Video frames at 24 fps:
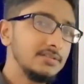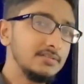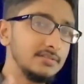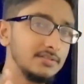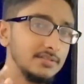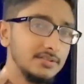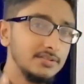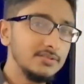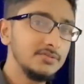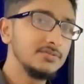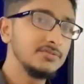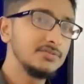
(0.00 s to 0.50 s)

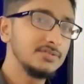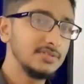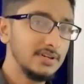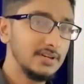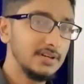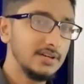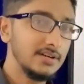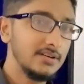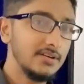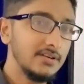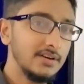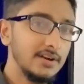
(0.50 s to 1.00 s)
user,
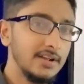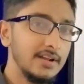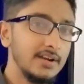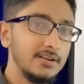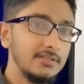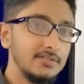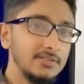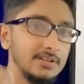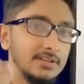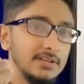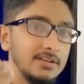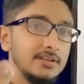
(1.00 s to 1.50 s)
according
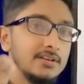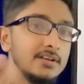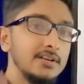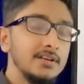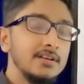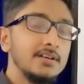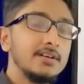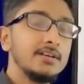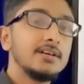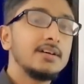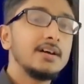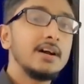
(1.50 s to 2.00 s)
to the
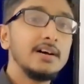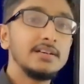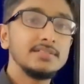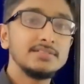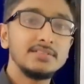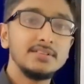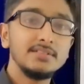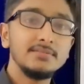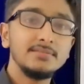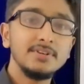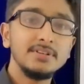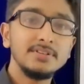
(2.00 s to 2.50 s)

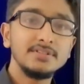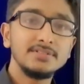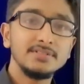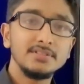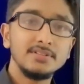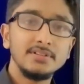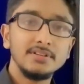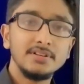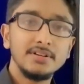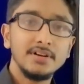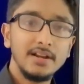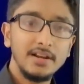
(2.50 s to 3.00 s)
customer's
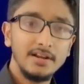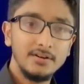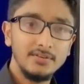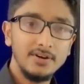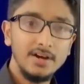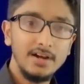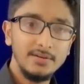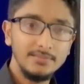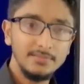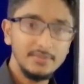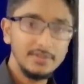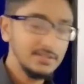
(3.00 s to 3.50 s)

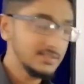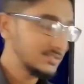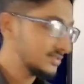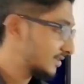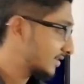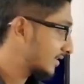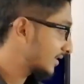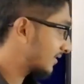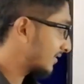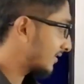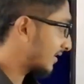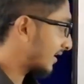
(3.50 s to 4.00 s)
requirements,
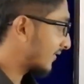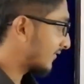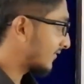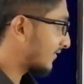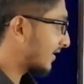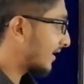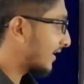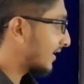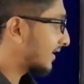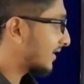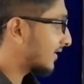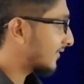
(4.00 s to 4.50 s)
you have to
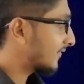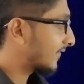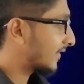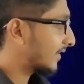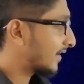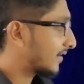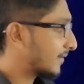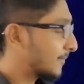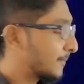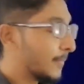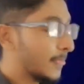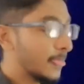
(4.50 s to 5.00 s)

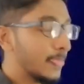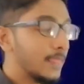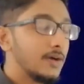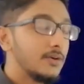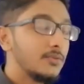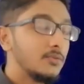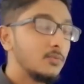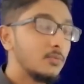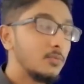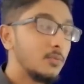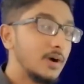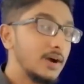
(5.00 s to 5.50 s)
identify
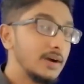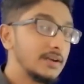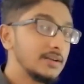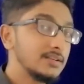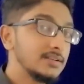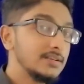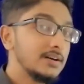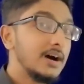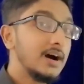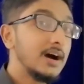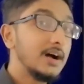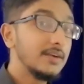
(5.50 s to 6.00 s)
what
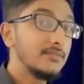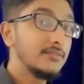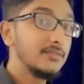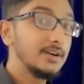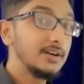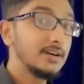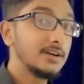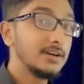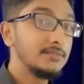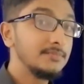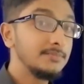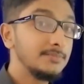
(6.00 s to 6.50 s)

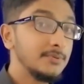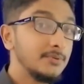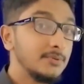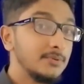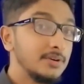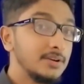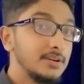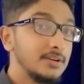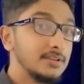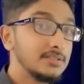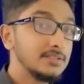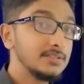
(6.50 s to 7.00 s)
hardware
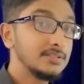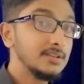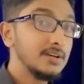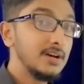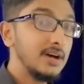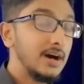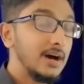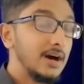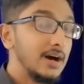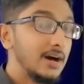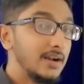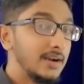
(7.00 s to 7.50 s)
components
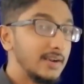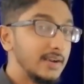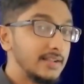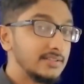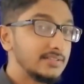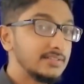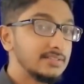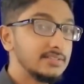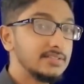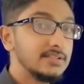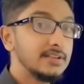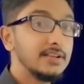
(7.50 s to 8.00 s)
are
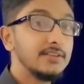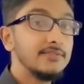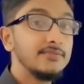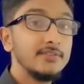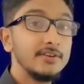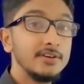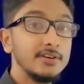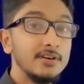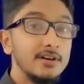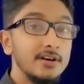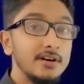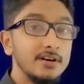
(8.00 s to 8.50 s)
necessary
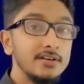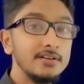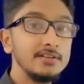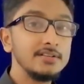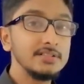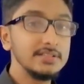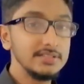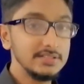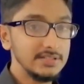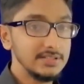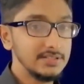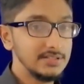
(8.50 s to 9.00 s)
for your
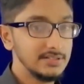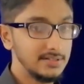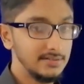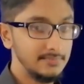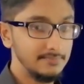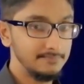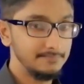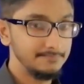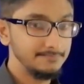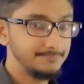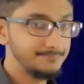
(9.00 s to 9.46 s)
system.